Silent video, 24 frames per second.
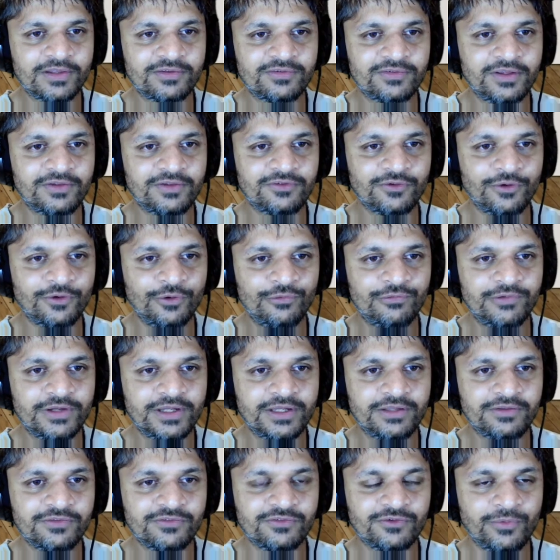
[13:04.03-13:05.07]
6 over
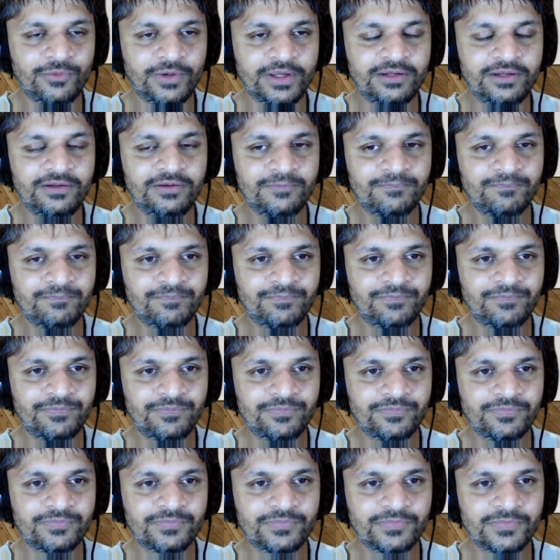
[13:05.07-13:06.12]
n squared,
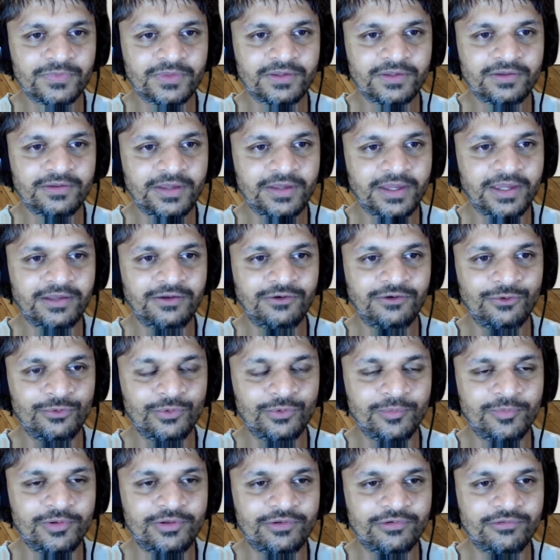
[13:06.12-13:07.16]
I can do a
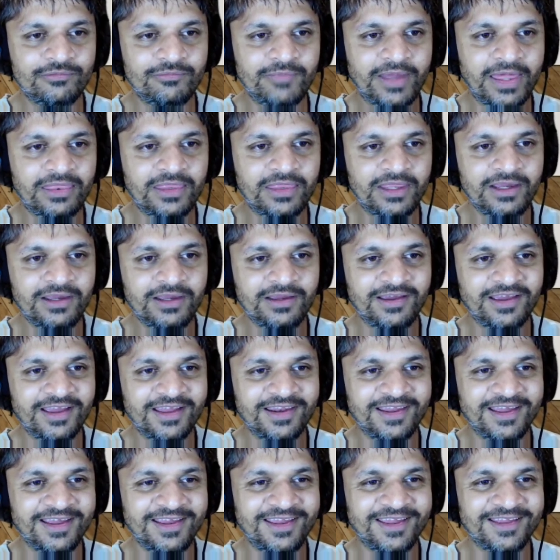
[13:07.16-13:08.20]
bit of mathing
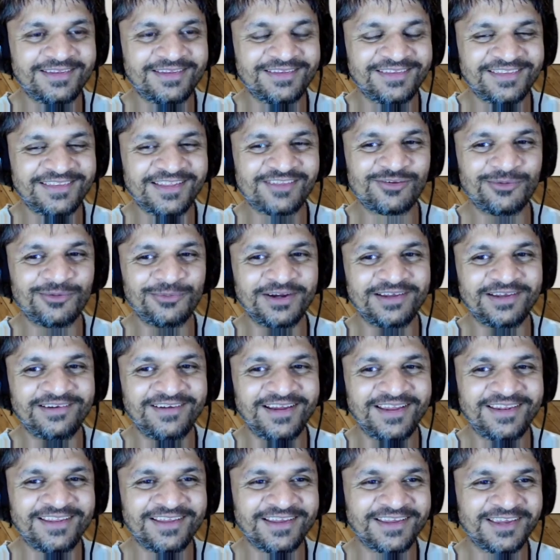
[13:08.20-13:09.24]
and I get, that's a word,
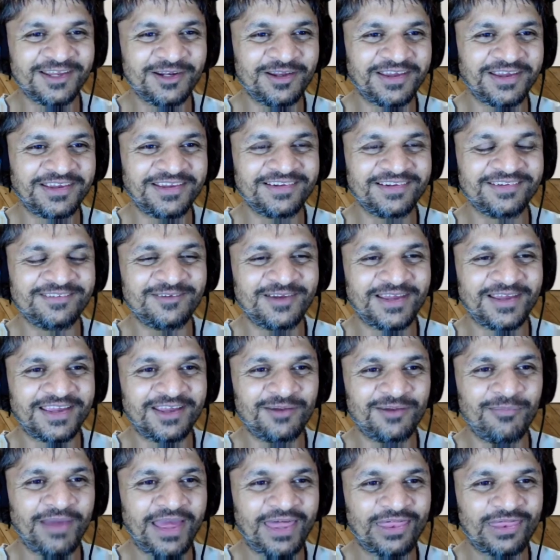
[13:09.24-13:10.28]
right? I
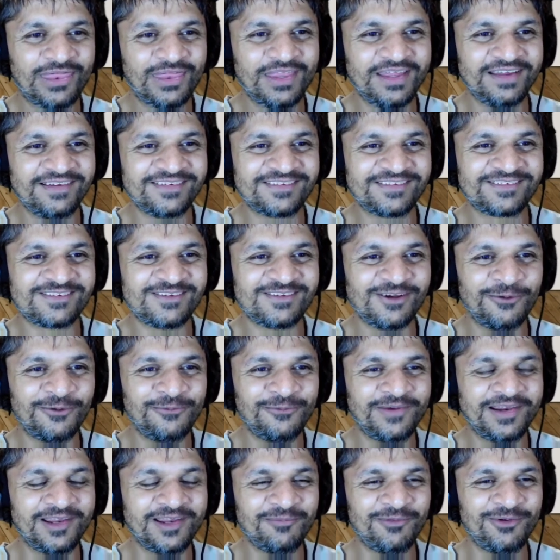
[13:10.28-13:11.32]
can math things. So
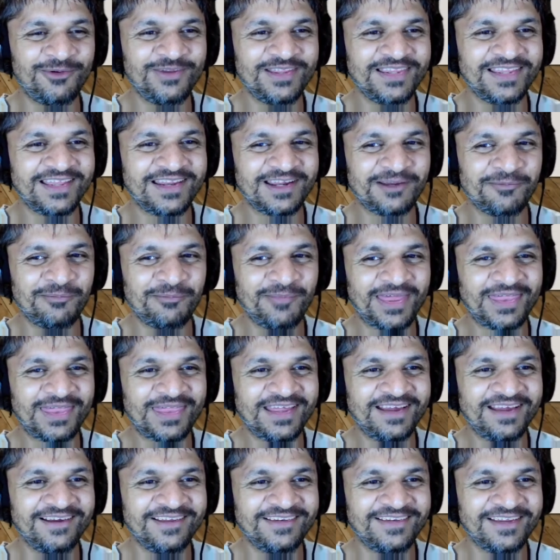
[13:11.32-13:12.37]
when I'm doing that, I'm
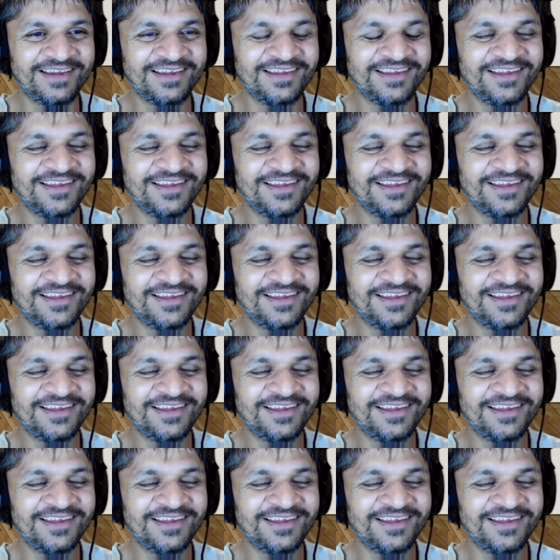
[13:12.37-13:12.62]
mathing, aren't I?